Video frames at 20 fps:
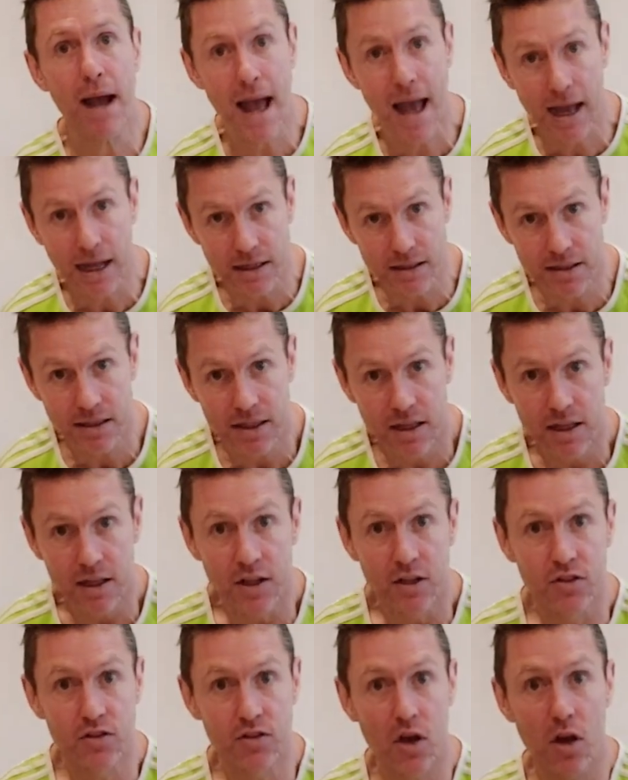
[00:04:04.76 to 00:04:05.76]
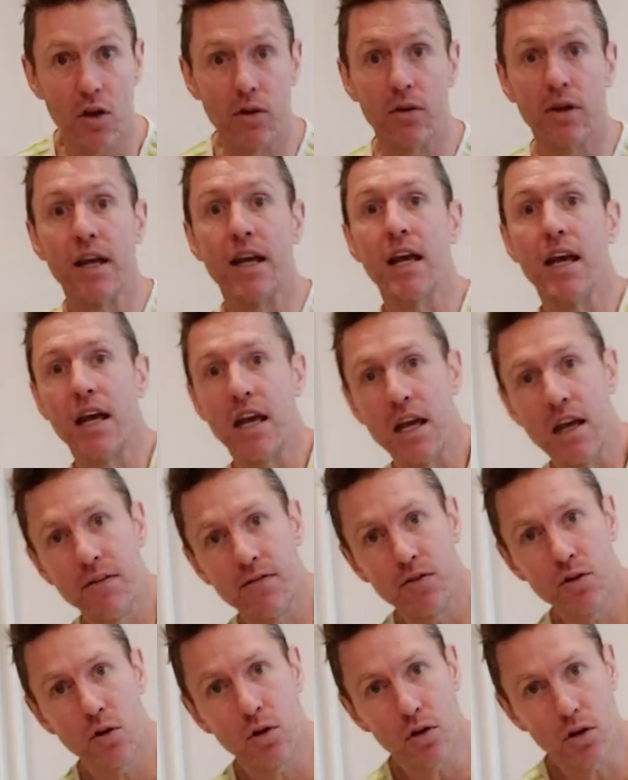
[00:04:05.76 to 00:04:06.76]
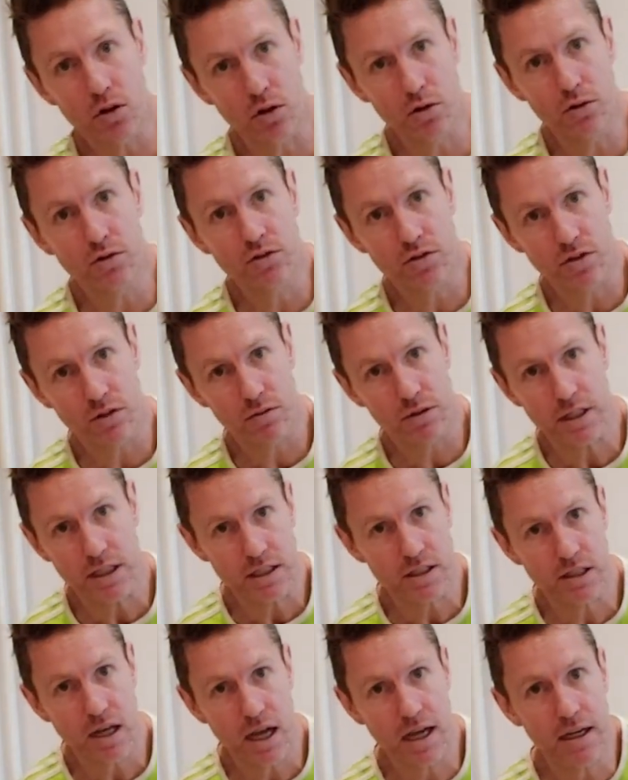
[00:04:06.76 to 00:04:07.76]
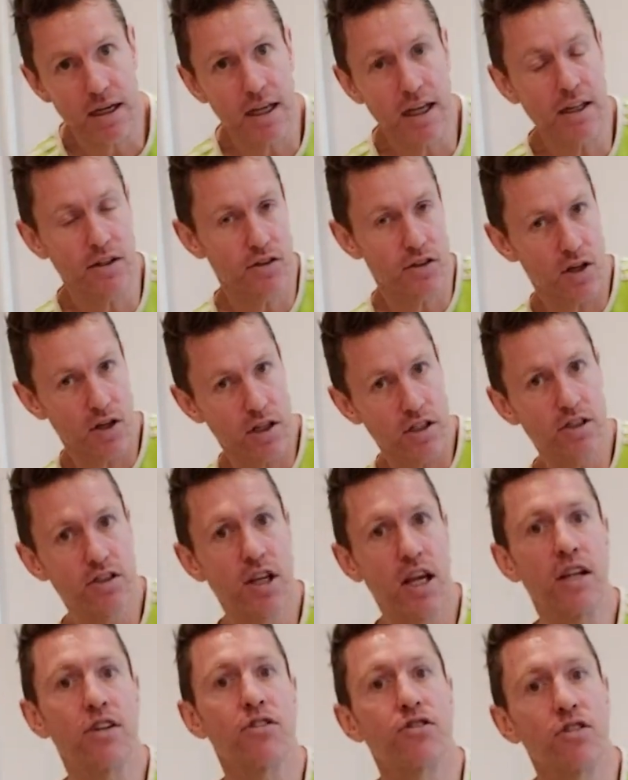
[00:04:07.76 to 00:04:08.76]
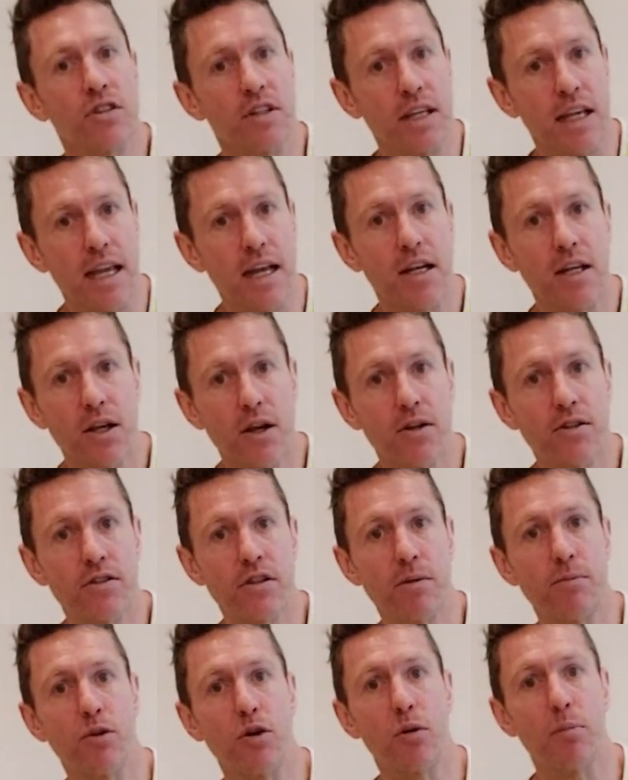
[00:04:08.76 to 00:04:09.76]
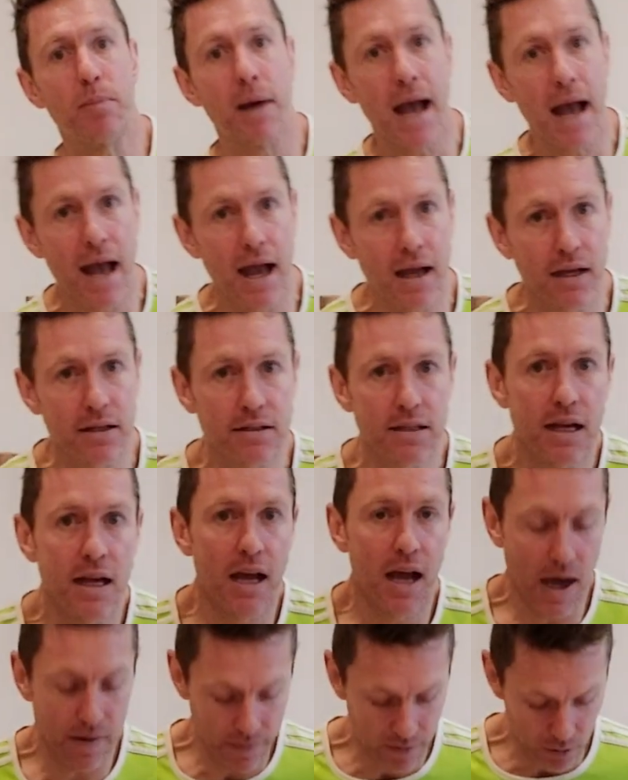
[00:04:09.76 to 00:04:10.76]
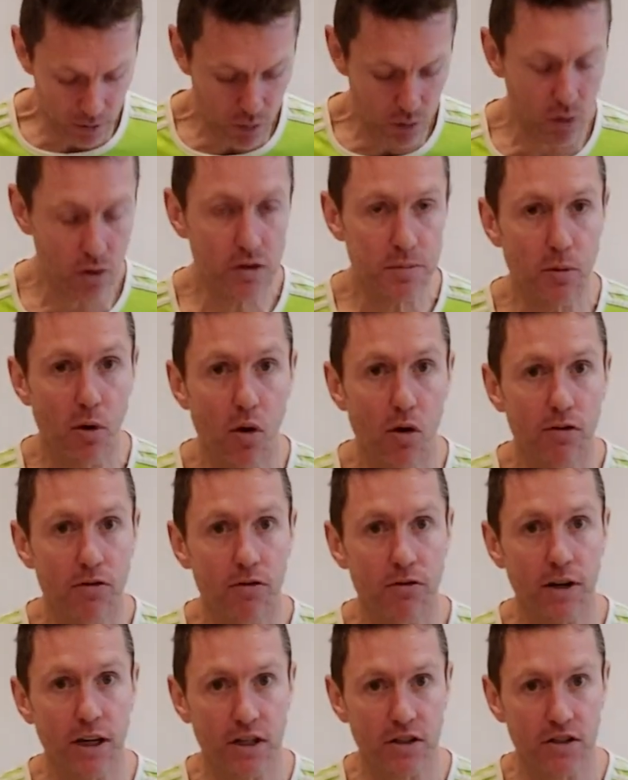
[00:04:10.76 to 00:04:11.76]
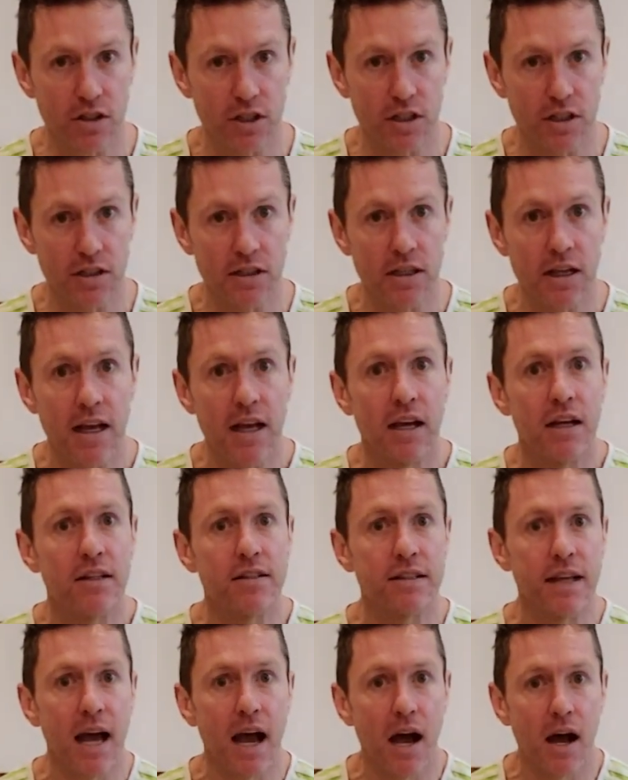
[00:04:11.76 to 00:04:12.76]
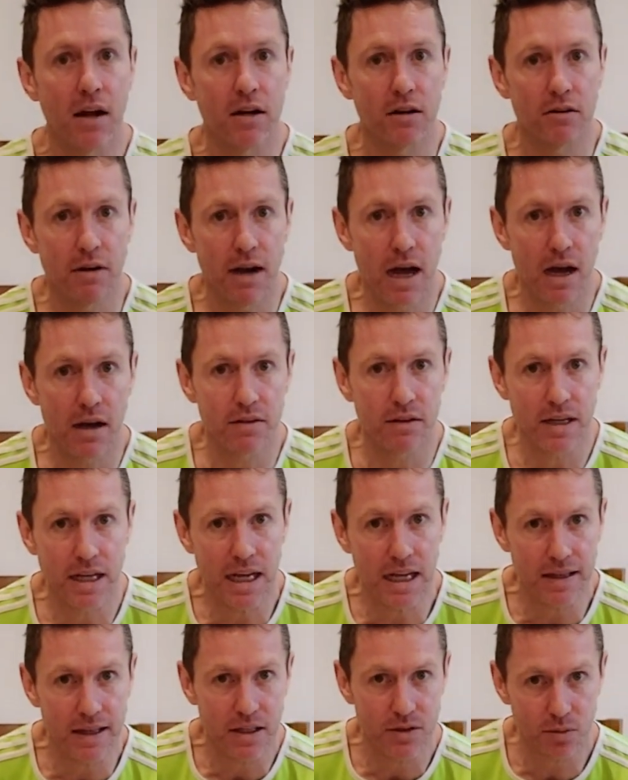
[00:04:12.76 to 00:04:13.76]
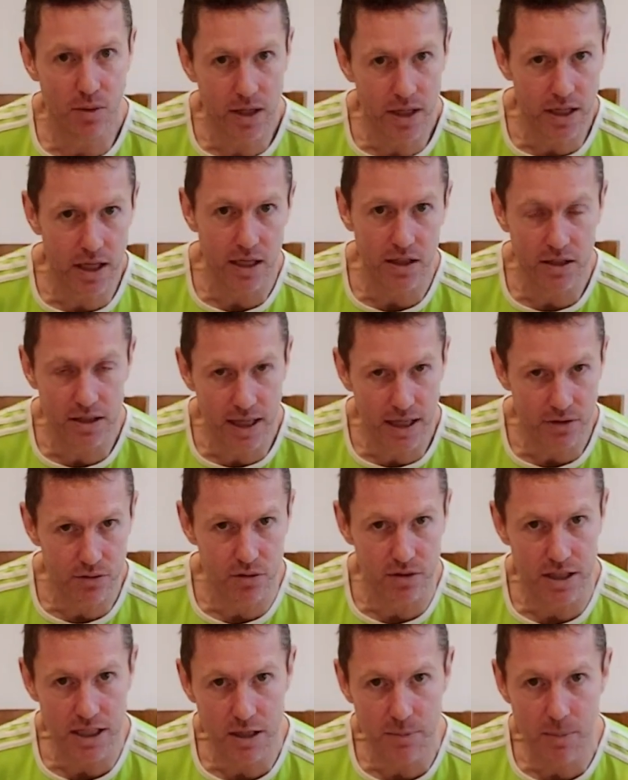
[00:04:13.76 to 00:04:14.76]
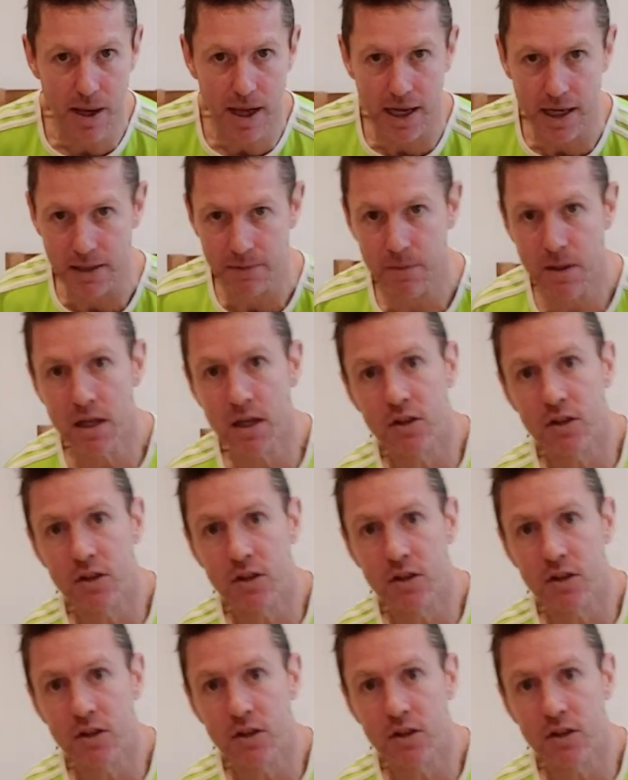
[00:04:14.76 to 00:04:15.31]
band. So if your glutes are really tight, it's going to tension the iliotibial band, and that'll cause more friction down around the knee. That's why you get your lateral knee pain.